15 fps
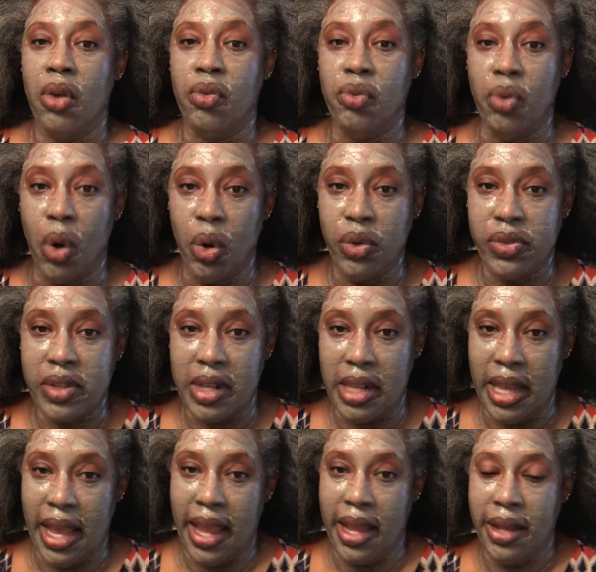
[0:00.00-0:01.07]
rose
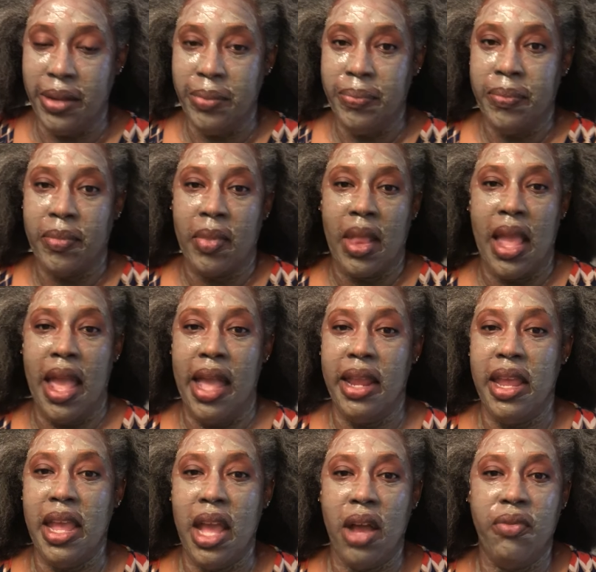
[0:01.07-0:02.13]
clay,
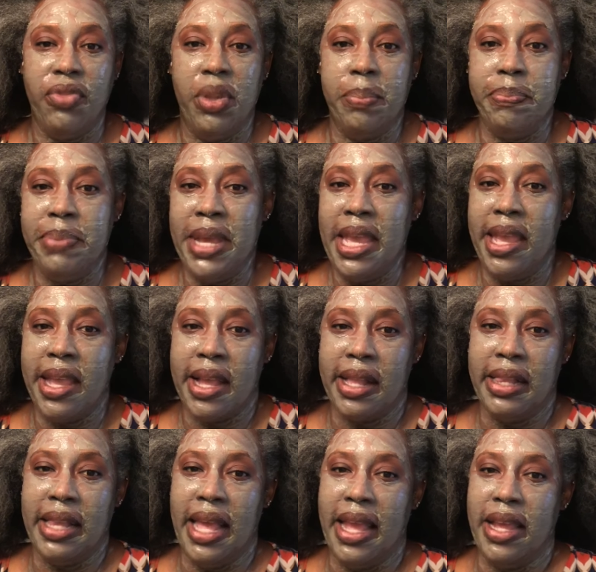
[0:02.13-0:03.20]
any of the pink
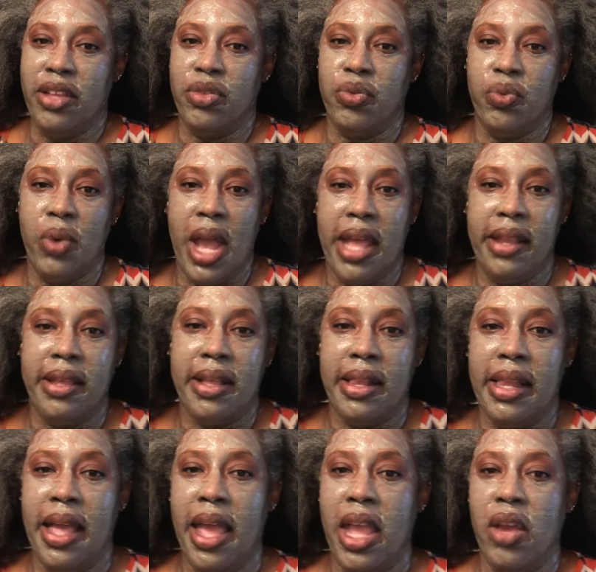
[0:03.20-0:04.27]
clays, red
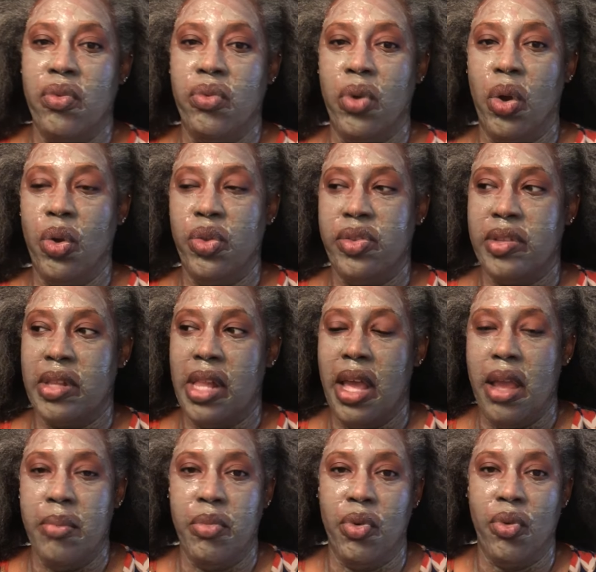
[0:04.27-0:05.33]
clay, rose
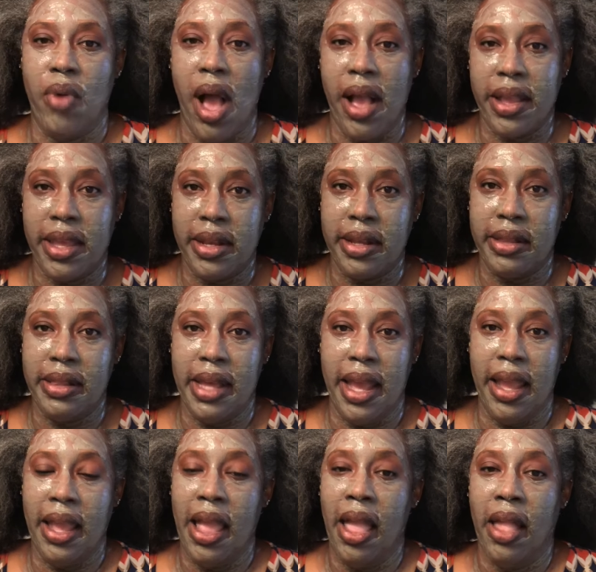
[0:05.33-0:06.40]
clay, Moroccan
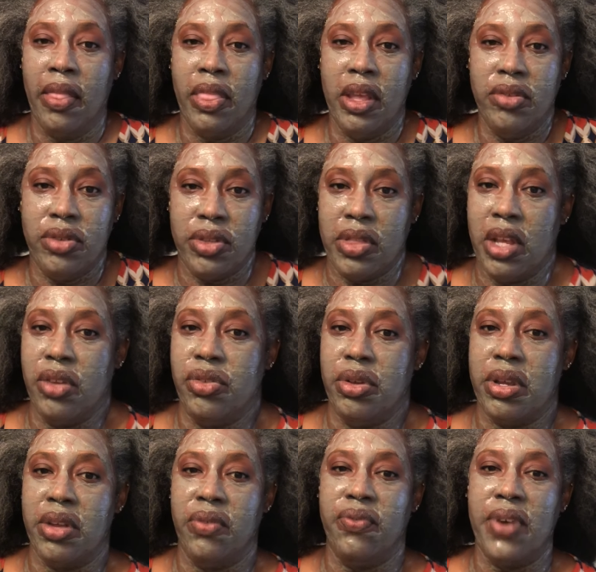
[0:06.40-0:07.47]
clay. These are things
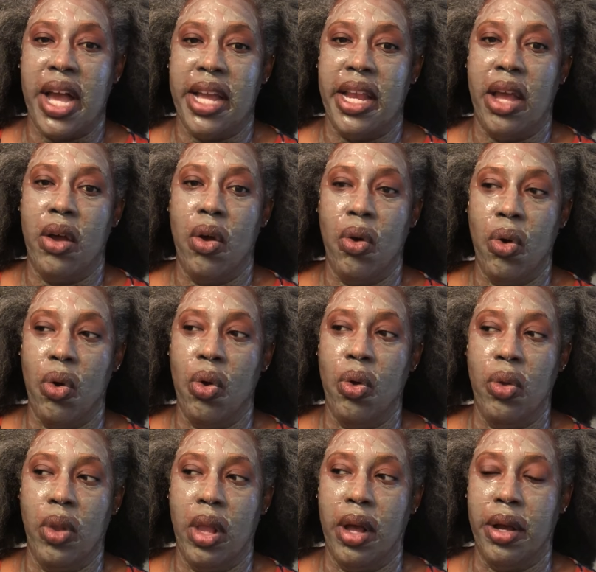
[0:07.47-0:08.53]
you can find at
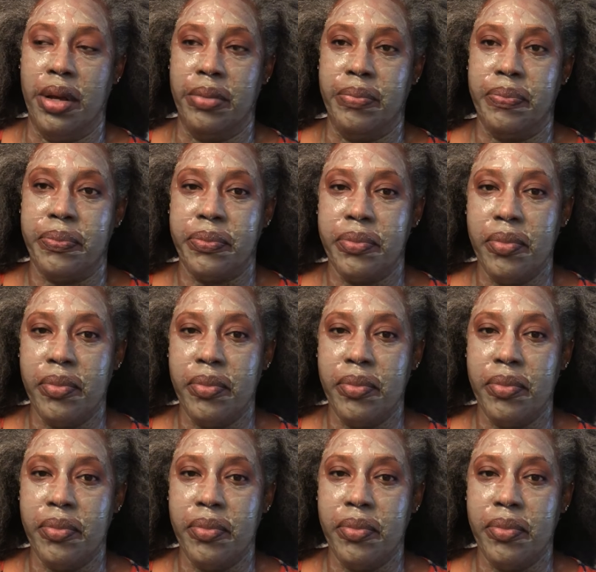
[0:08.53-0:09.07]
whole